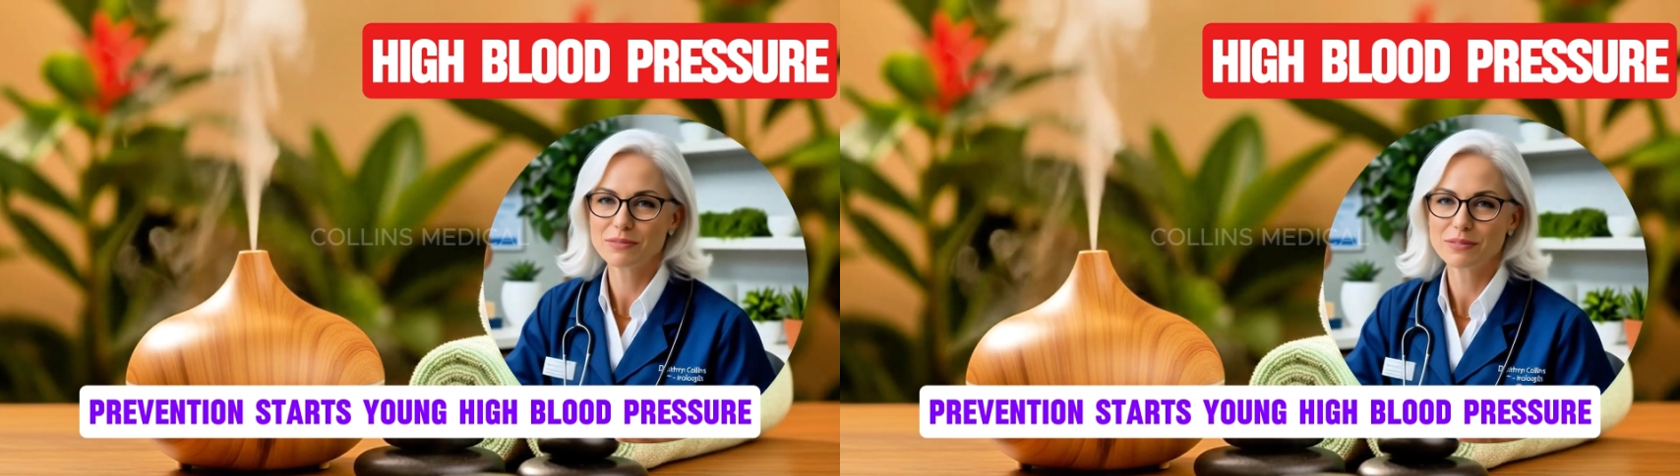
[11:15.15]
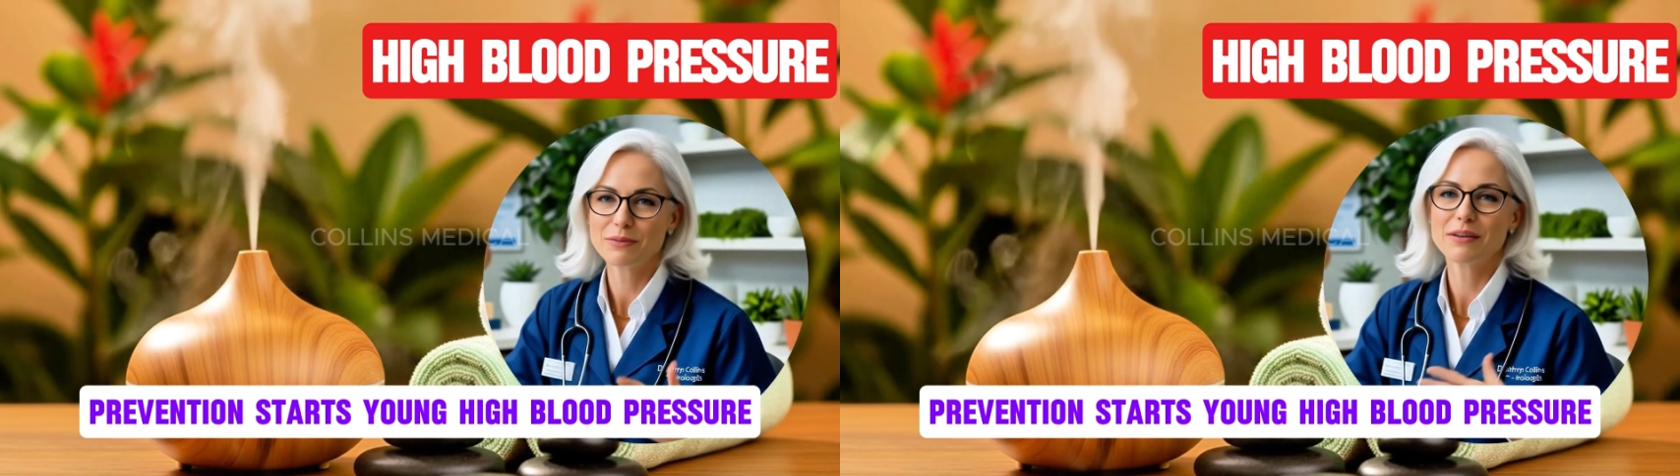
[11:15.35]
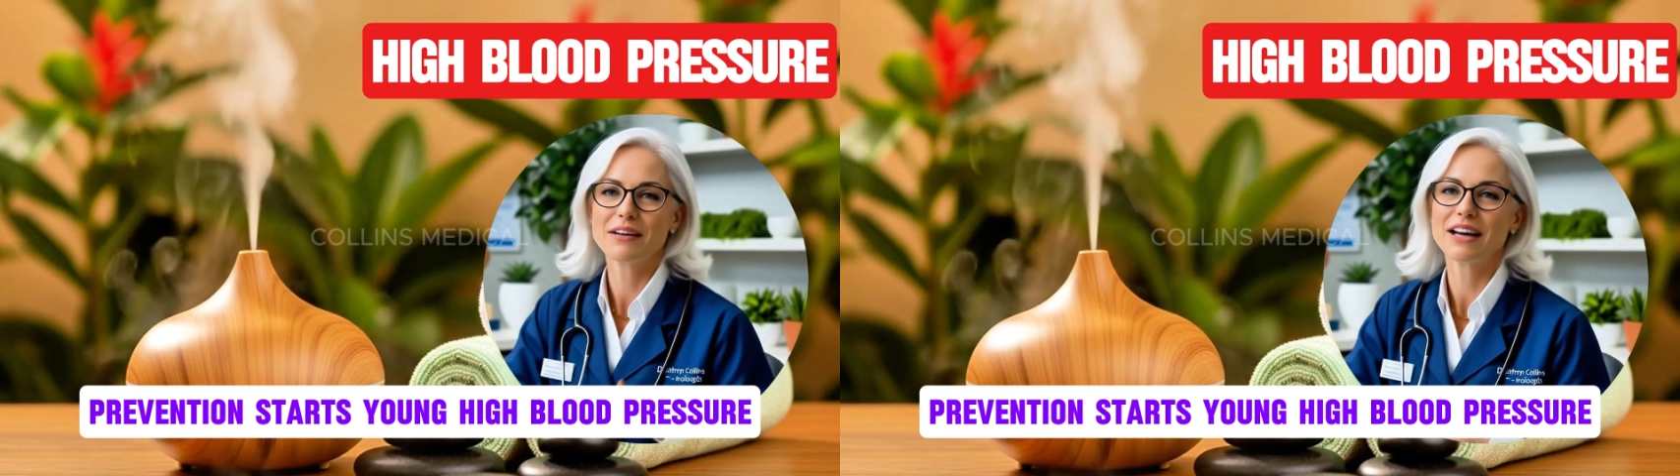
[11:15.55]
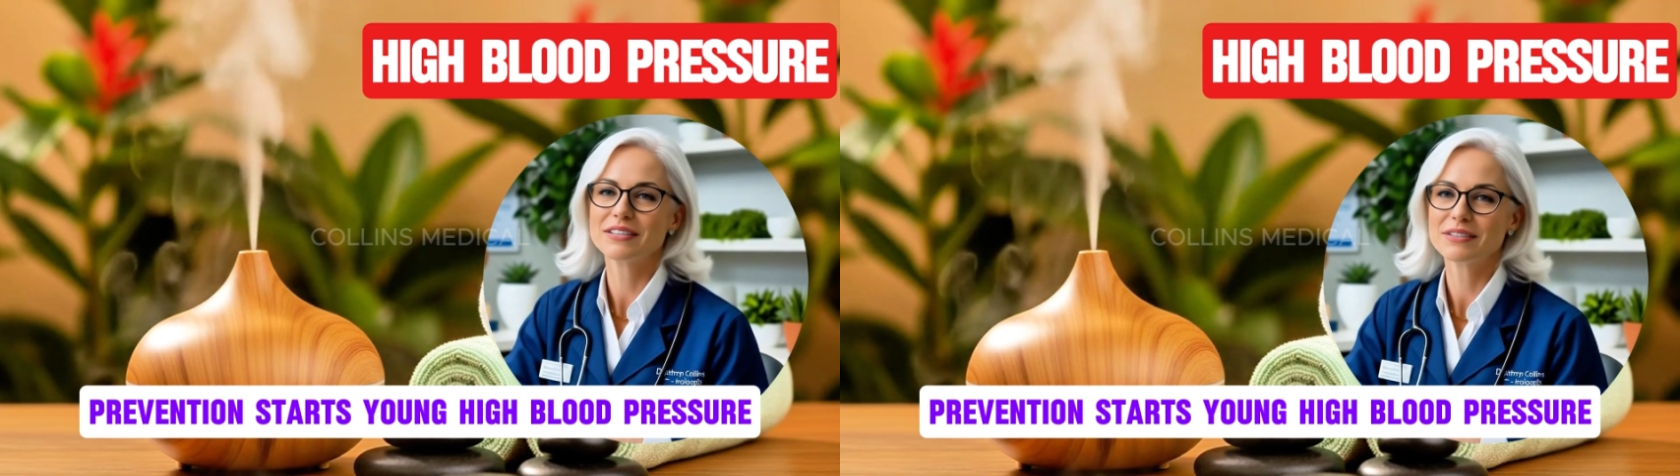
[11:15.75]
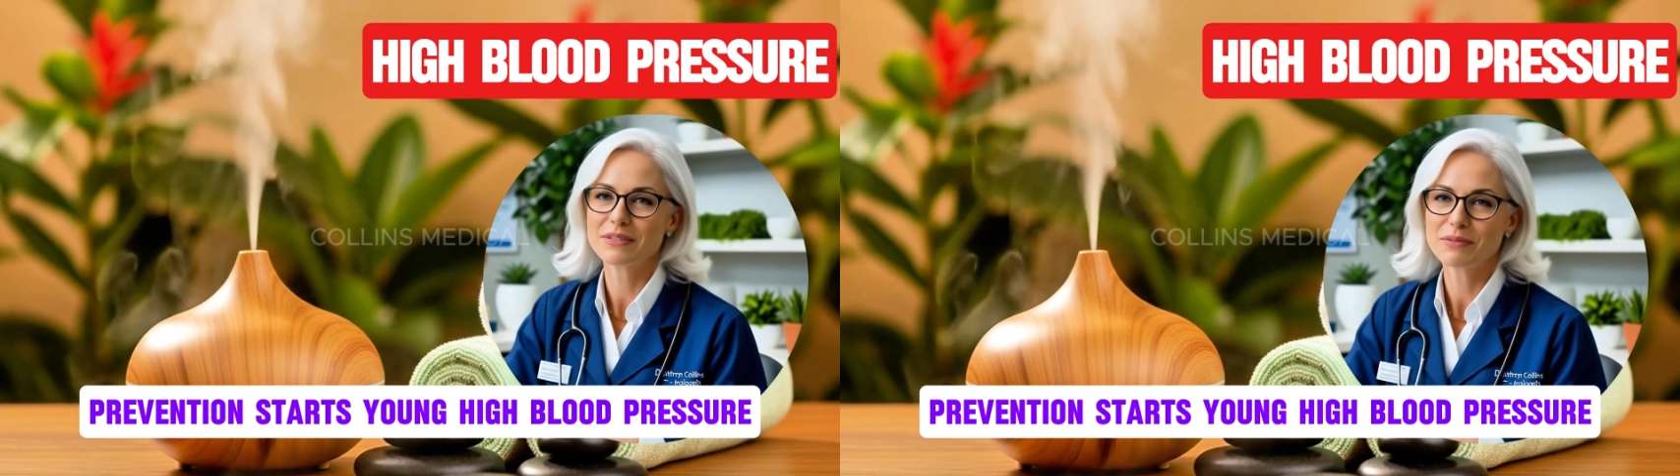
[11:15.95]
High blood
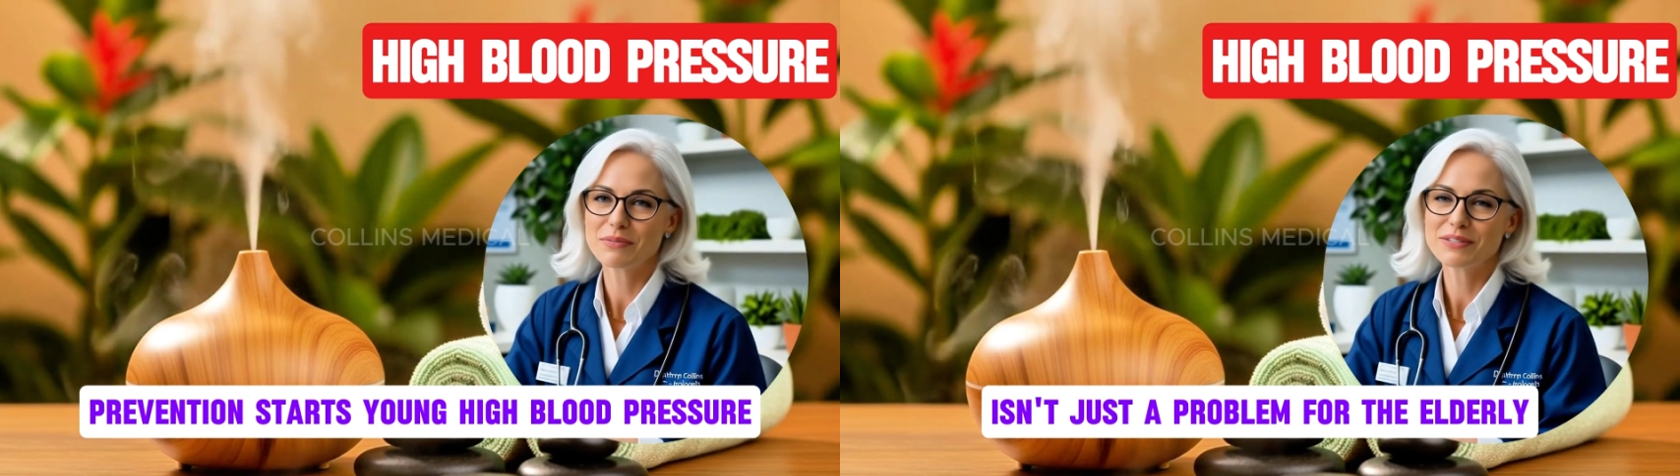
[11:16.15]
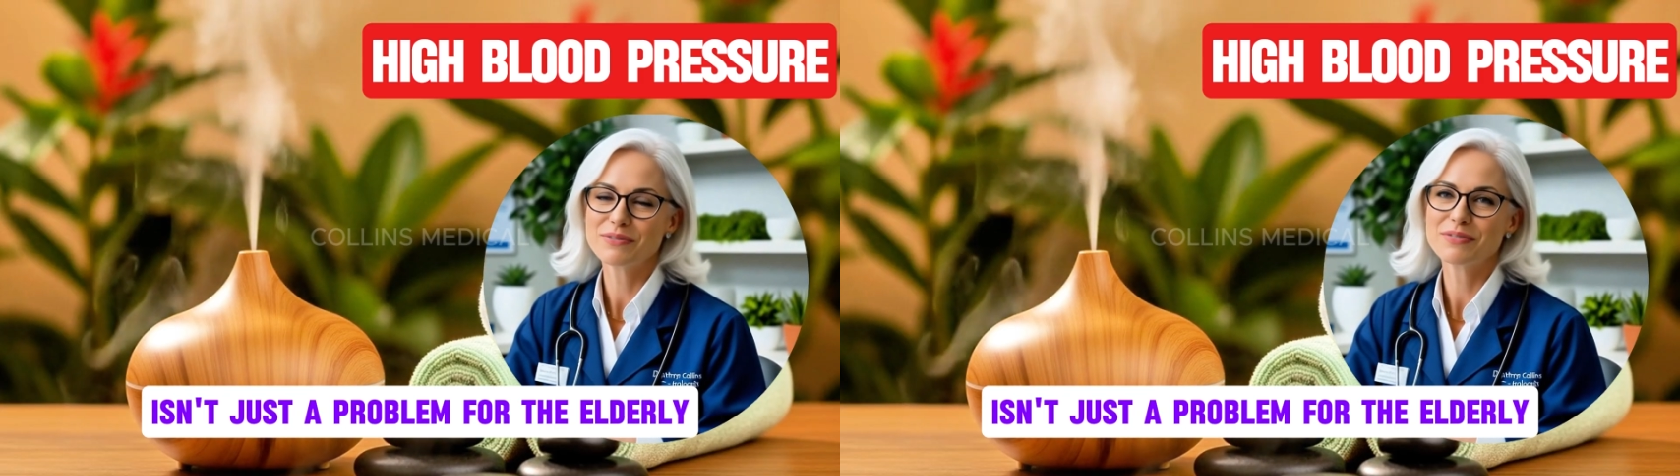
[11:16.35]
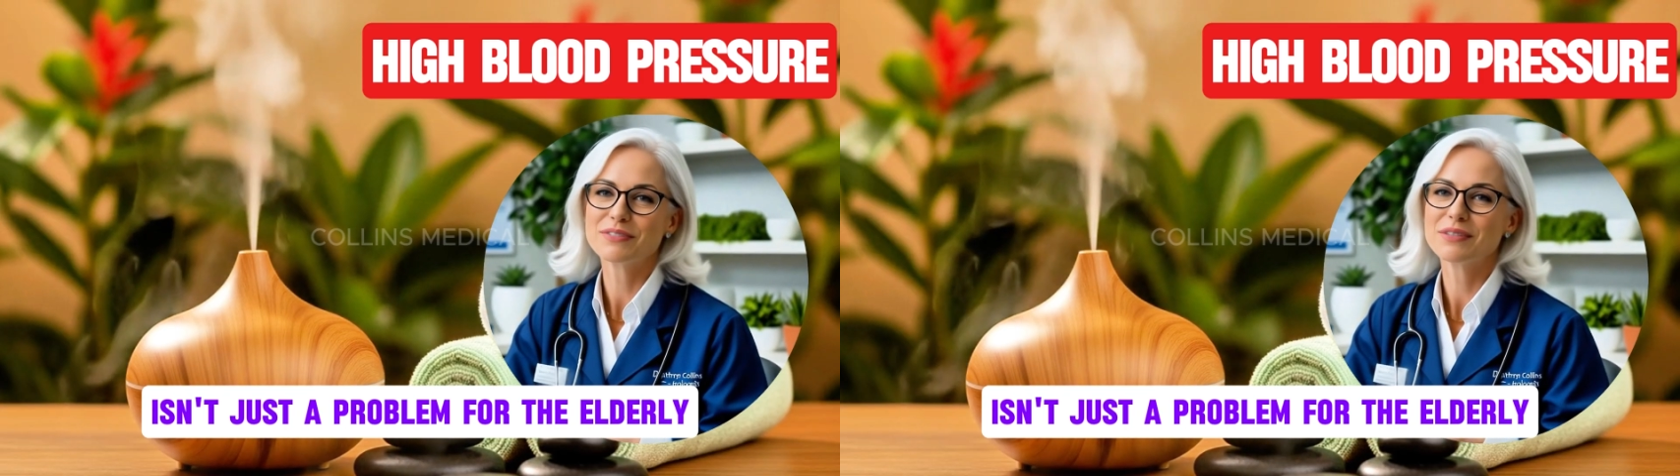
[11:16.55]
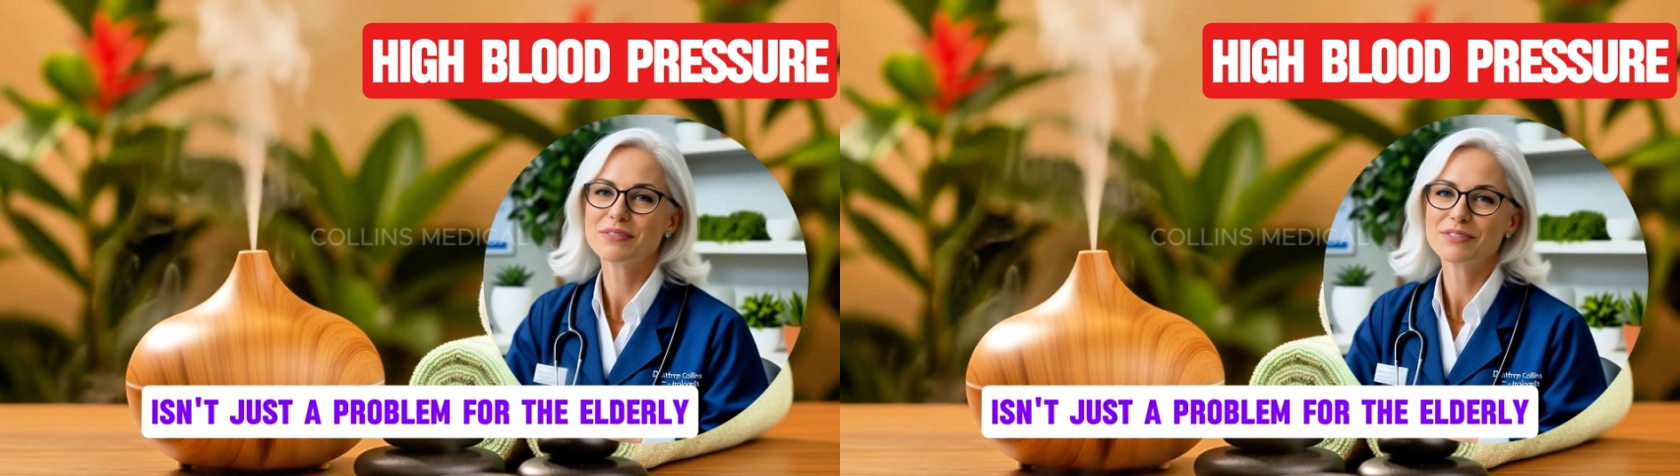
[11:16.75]
pressure isn't just